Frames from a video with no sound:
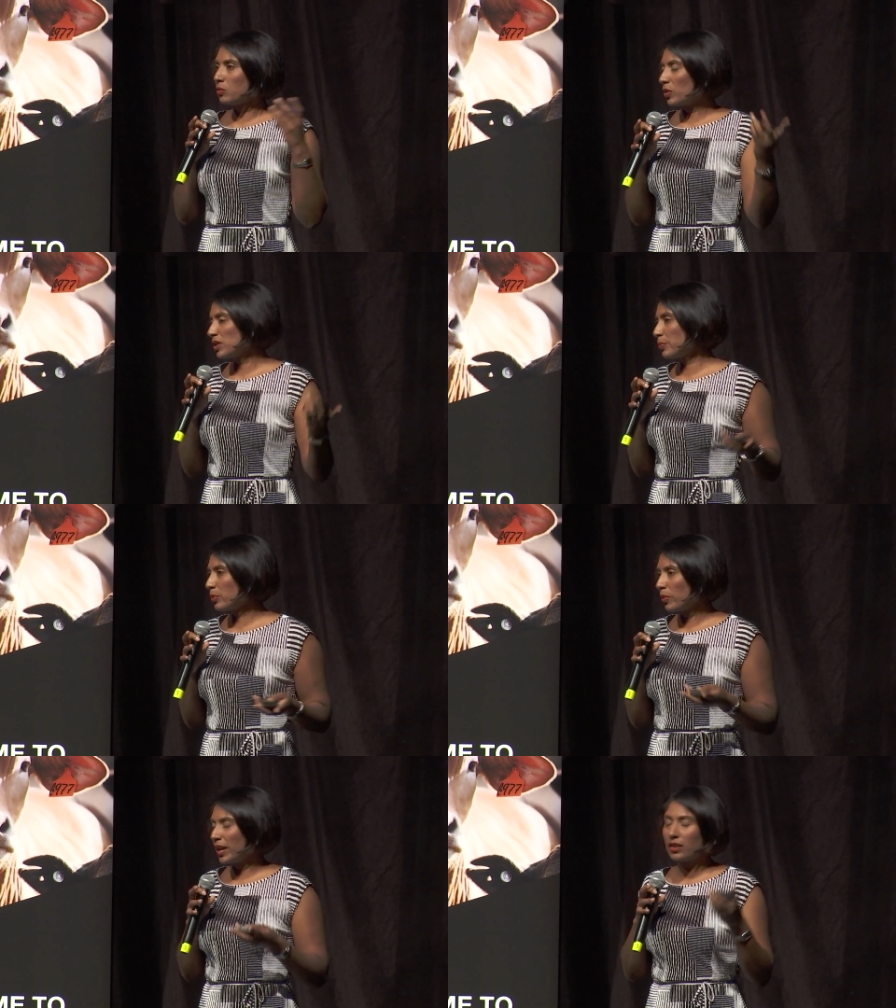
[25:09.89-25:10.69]
once
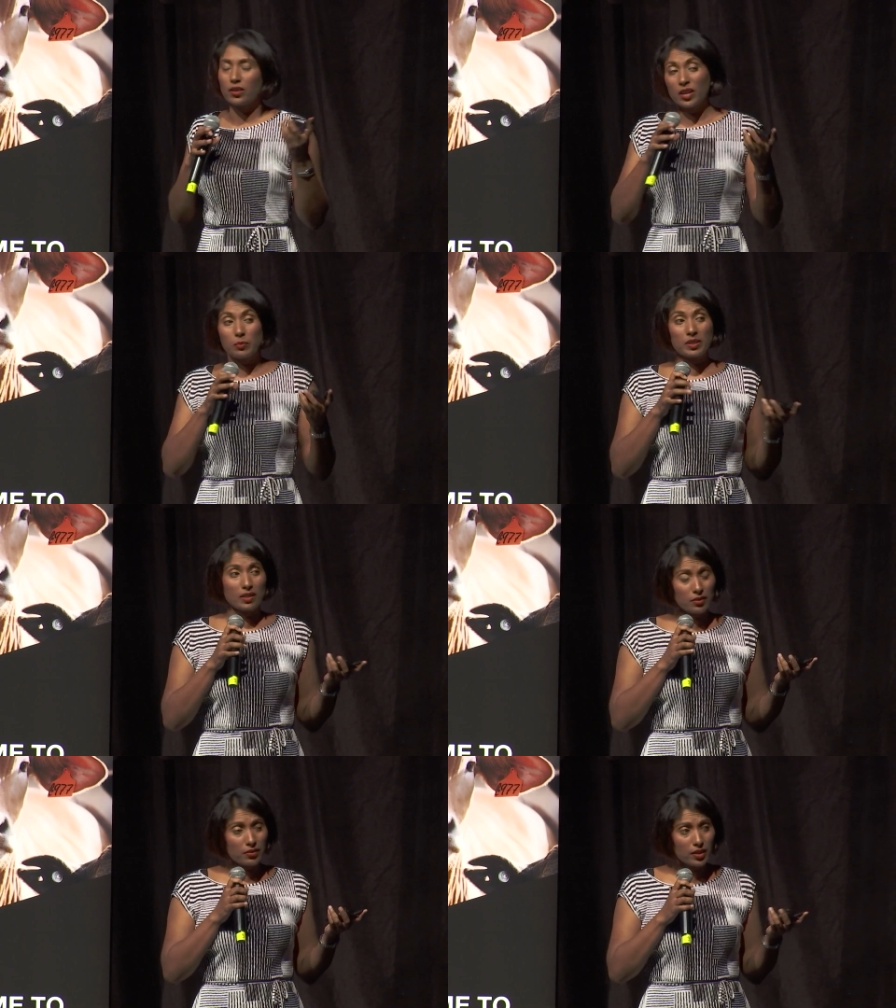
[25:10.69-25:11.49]
per week,
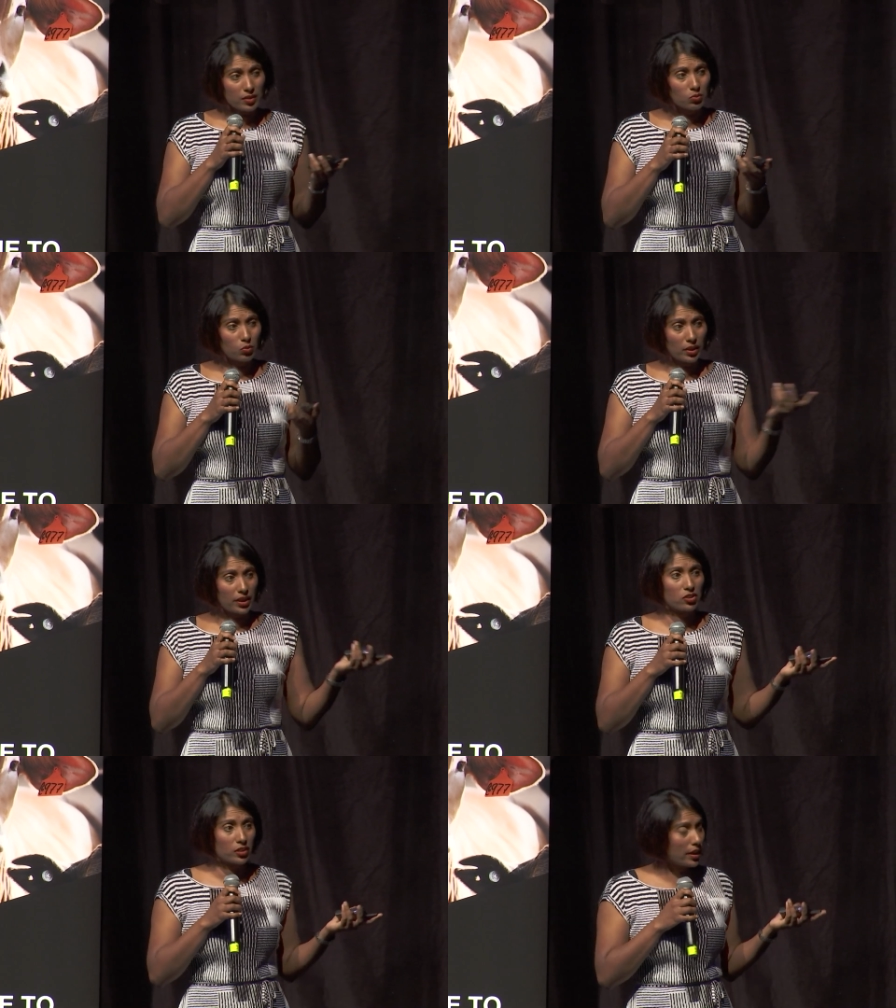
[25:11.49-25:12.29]
30% of us will
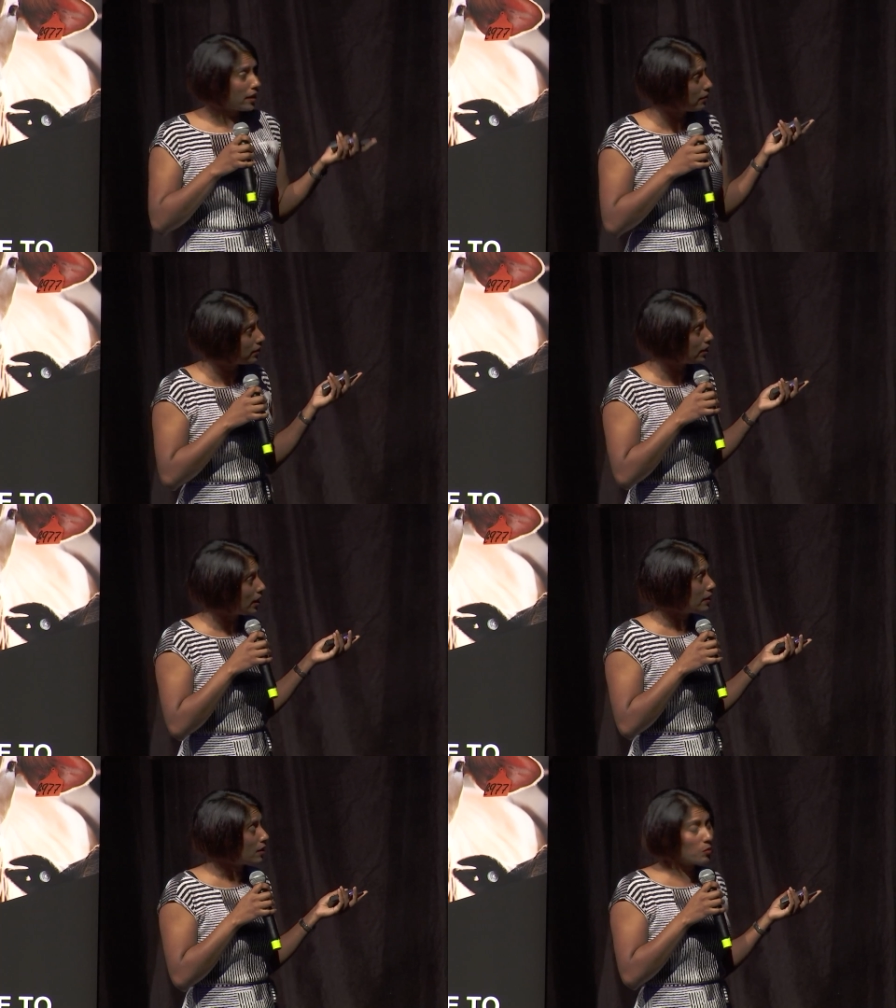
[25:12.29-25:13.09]
actually have
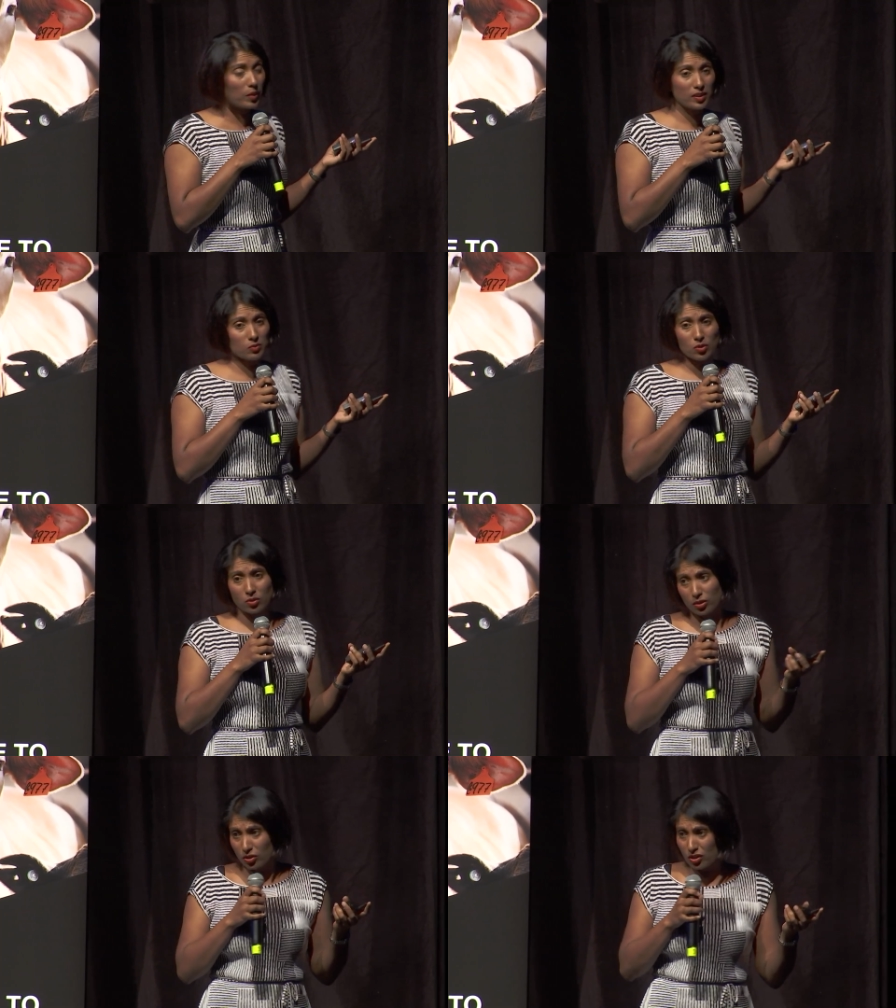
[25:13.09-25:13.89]
a nut-based
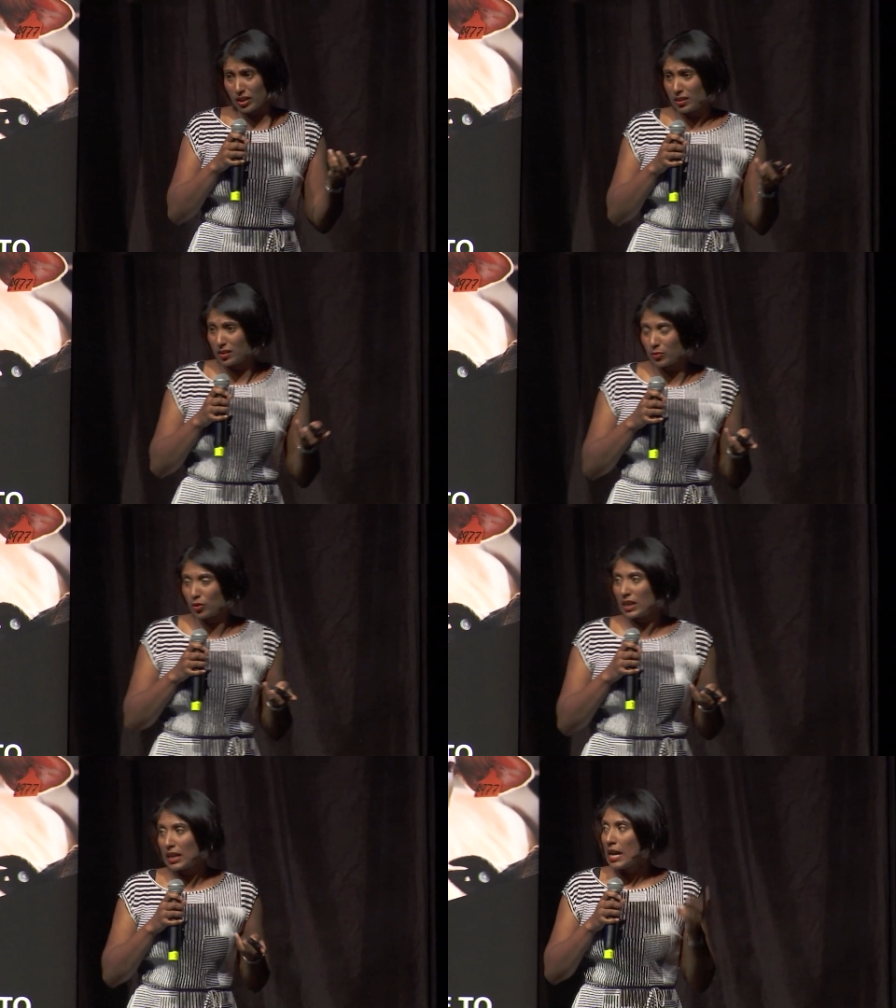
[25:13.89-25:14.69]
milk, usually in a
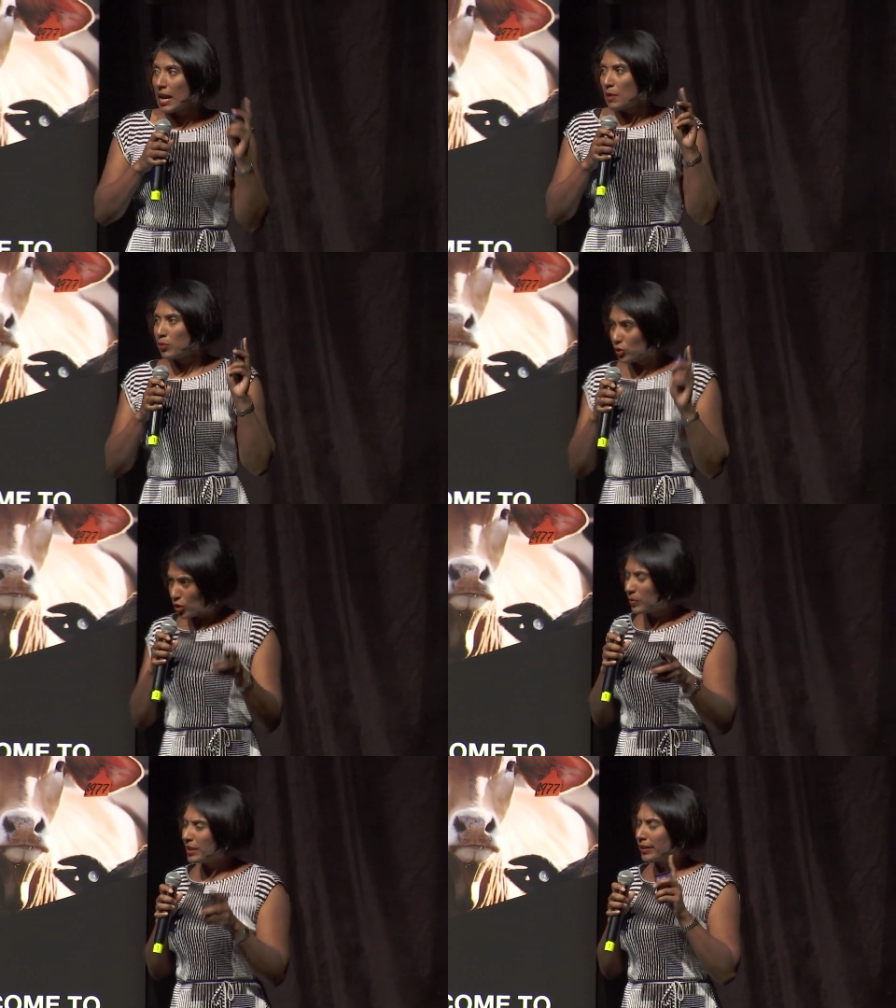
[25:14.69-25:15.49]
smoothie,
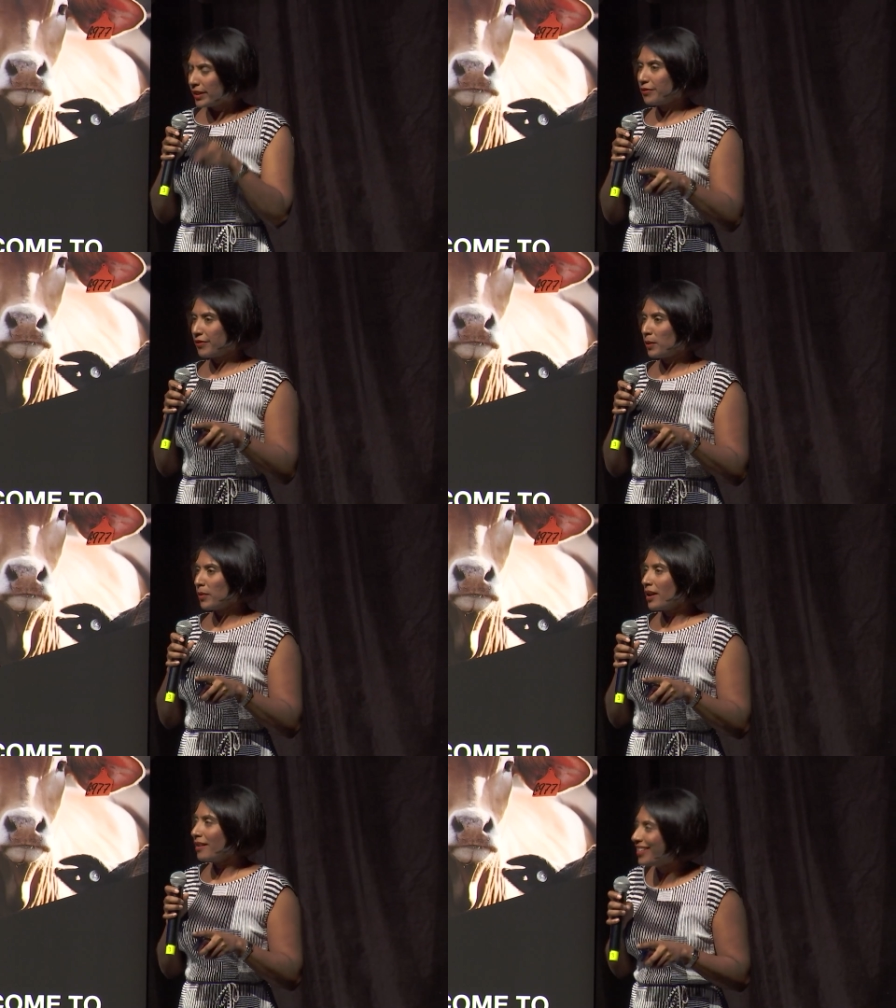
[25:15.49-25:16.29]
predominantly
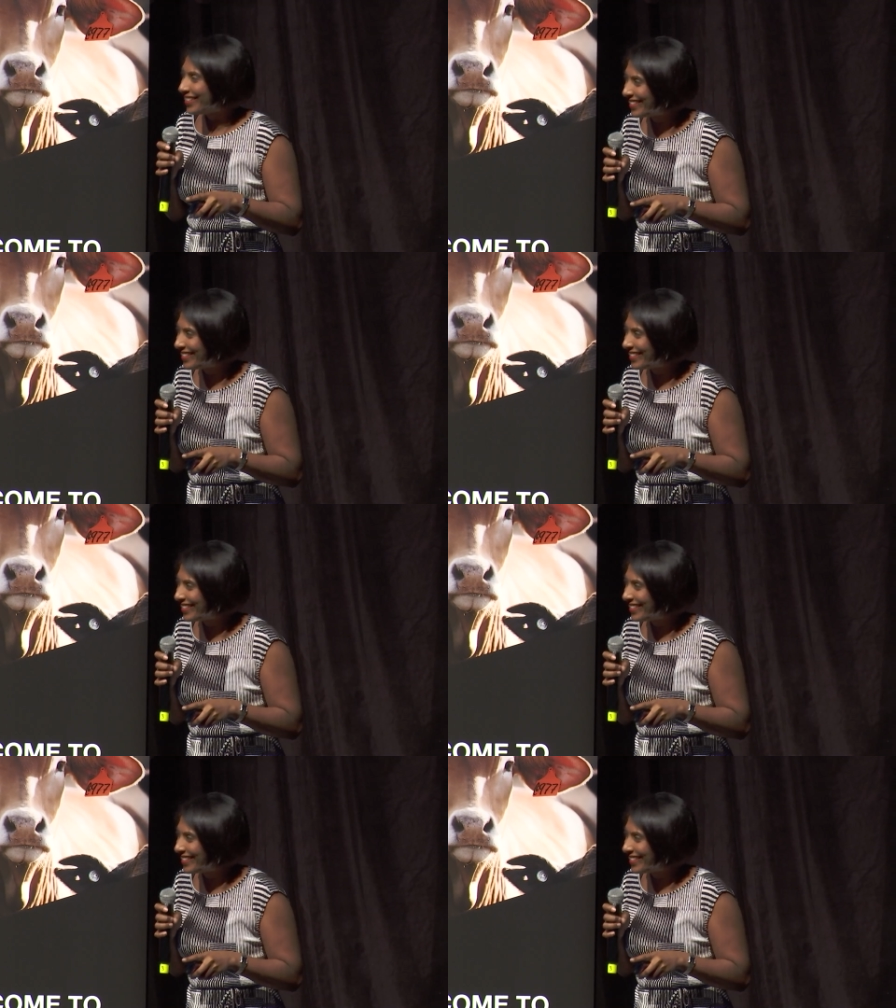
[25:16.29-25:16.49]
female,